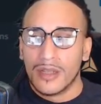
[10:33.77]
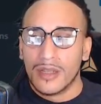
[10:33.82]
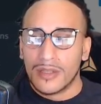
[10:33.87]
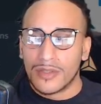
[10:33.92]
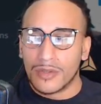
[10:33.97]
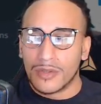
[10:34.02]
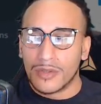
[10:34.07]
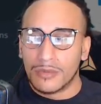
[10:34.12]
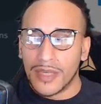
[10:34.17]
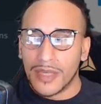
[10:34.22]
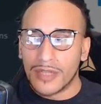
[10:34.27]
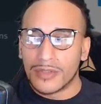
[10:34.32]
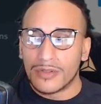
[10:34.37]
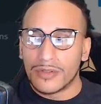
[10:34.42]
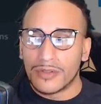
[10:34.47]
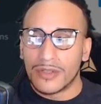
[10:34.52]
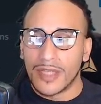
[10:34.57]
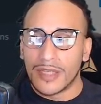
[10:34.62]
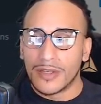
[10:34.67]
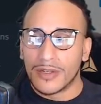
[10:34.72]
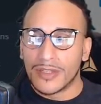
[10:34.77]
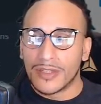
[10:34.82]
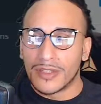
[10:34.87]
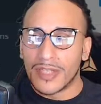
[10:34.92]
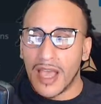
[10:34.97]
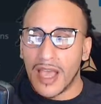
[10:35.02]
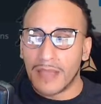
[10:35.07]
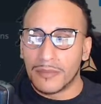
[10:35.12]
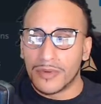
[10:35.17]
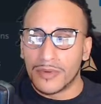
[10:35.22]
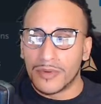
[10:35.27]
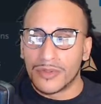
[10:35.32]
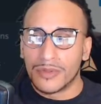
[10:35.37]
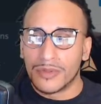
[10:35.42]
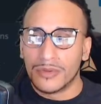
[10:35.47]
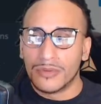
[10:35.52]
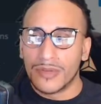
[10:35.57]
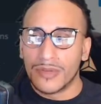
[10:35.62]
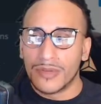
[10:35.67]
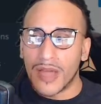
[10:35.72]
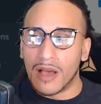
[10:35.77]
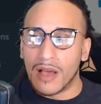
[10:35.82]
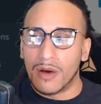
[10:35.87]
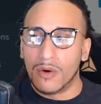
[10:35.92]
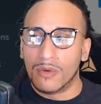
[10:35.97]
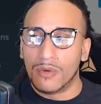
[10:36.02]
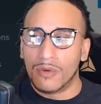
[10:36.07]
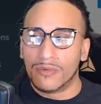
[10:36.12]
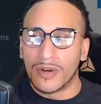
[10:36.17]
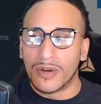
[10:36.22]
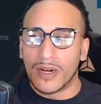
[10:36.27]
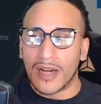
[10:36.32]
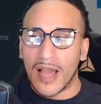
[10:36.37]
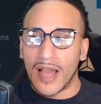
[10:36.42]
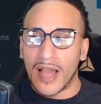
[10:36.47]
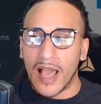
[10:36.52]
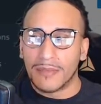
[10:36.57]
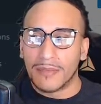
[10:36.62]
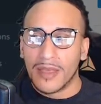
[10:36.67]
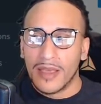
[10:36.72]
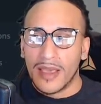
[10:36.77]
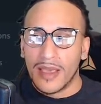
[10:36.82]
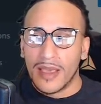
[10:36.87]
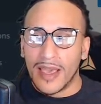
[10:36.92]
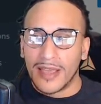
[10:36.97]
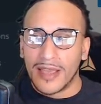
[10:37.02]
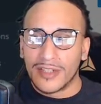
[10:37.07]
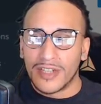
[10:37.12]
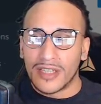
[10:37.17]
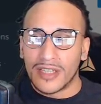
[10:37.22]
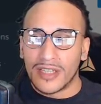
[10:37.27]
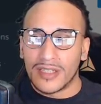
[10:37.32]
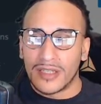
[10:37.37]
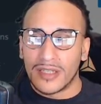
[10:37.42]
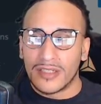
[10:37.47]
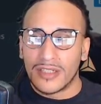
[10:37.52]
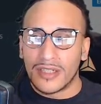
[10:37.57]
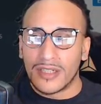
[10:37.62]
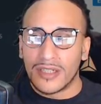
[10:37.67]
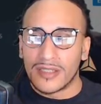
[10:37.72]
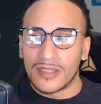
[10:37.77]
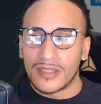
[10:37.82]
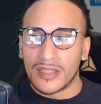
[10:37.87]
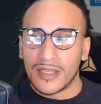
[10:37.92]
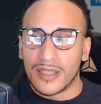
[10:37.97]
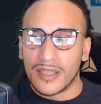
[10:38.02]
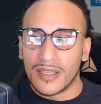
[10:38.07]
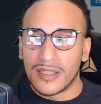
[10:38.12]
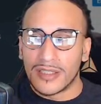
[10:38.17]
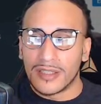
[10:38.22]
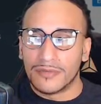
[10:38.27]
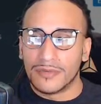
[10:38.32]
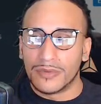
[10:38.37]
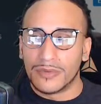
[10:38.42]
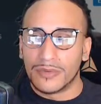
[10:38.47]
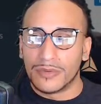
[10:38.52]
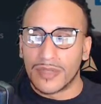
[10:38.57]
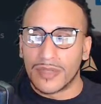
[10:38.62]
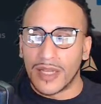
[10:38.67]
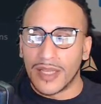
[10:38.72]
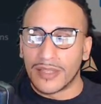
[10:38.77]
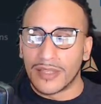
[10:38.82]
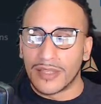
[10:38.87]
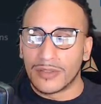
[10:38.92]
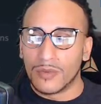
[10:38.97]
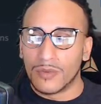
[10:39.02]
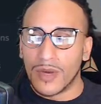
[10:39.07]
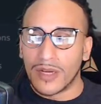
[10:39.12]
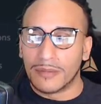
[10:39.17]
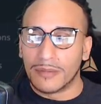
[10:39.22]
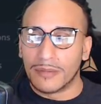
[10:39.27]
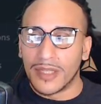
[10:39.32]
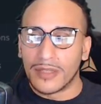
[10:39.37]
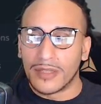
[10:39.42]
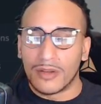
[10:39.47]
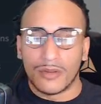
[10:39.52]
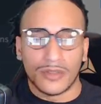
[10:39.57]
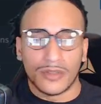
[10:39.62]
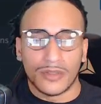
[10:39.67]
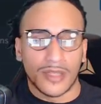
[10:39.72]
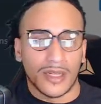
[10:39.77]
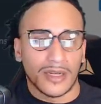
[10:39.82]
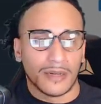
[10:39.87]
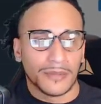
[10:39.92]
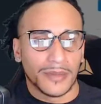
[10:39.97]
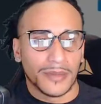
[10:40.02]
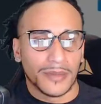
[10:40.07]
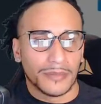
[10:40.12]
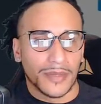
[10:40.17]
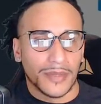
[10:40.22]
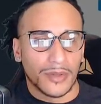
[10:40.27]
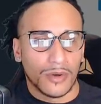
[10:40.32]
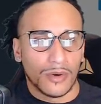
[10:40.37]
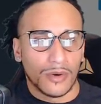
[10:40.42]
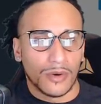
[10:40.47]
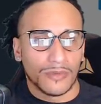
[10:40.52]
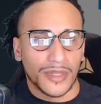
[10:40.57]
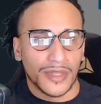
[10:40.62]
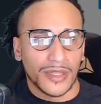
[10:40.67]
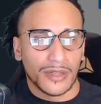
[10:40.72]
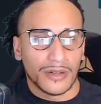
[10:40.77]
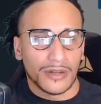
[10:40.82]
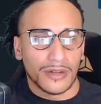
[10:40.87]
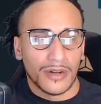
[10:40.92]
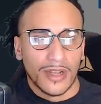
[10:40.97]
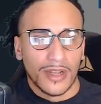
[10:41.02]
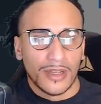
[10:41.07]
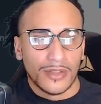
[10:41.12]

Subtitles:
So make sure that your timers do not overlap, and just adjust the interval. Like you want to make, hold on, let me go over here.